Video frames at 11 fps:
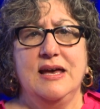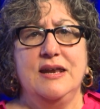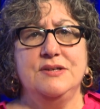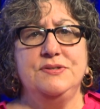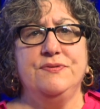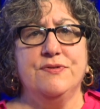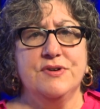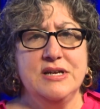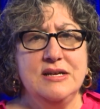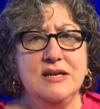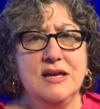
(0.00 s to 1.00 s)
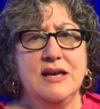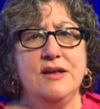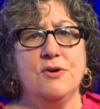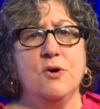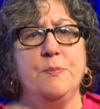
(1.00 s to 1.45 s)
and is free
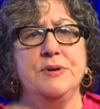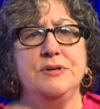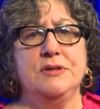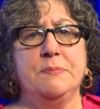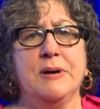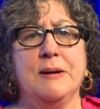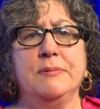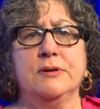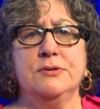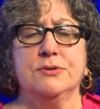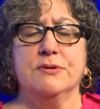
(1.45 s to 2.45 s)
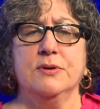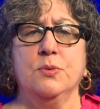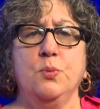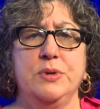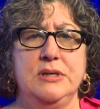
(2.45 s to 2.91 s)
and open to the public
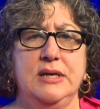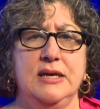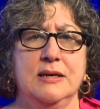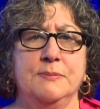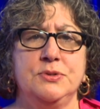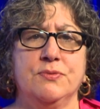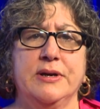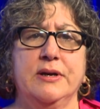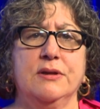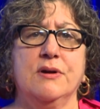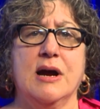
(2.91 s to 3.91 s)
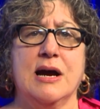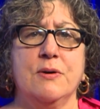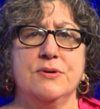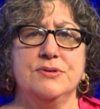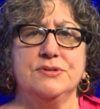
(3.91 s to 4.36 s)
during WinCAM's regular
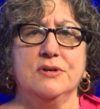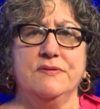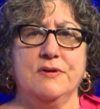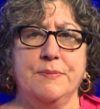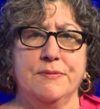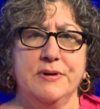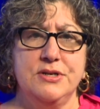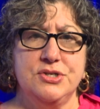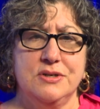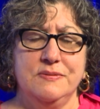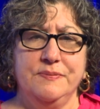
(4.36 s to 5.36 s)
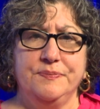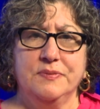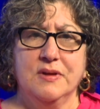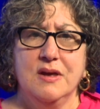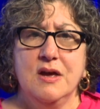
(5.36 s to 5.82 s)
hours of operation.
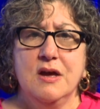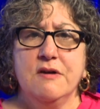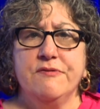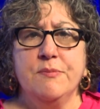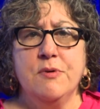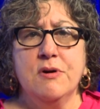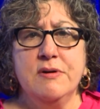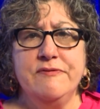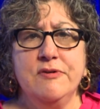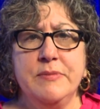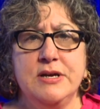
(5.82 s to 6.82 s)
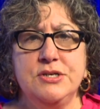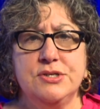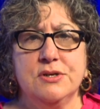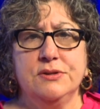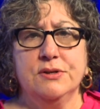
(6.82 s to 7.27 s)
For more
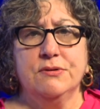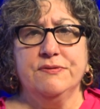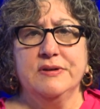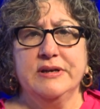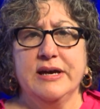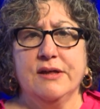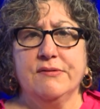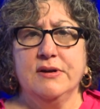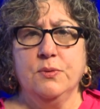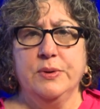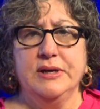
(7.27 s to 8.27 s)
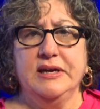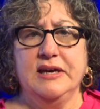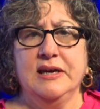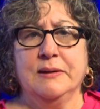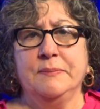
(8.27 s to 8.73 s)
information on the Griffin Gallery at
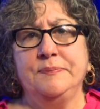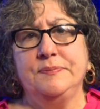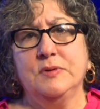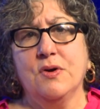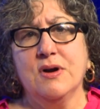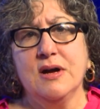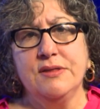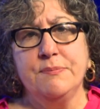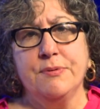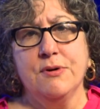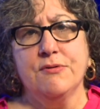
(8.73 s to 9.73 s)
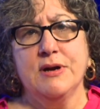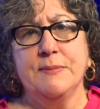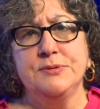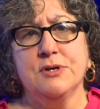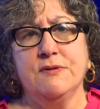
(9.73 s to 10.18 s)
WinCAM or other
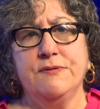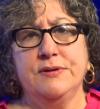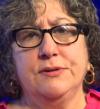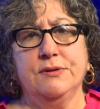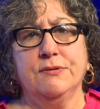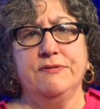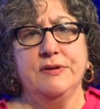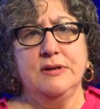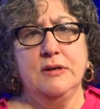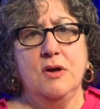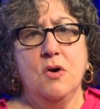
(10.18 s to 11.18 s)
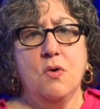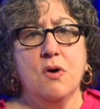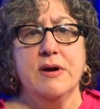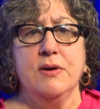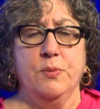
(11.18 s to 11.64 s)
programs offered at the Griffin
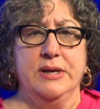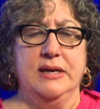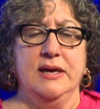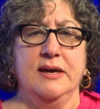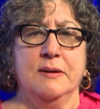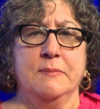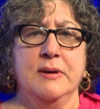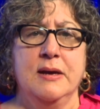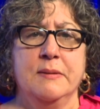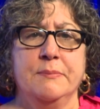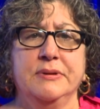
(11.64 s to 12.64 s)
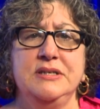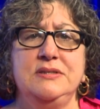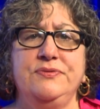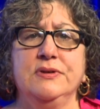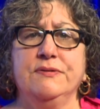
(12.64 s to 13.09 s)
or at WinCAM,
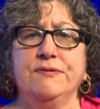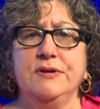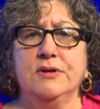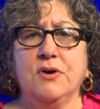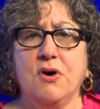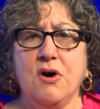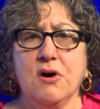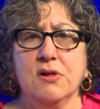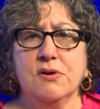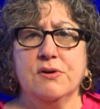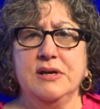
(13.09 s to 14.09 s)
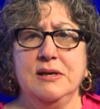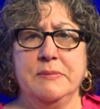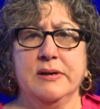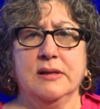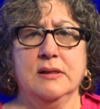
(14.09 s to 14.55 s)
please feel free to call or
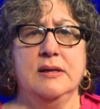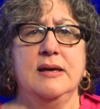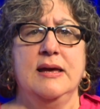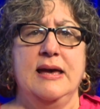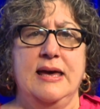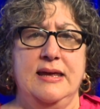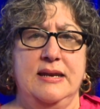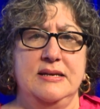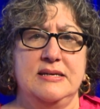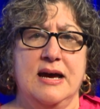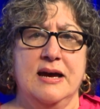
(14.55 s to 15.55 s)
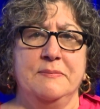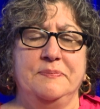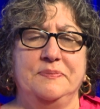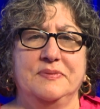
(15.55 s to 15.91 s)
email at any time.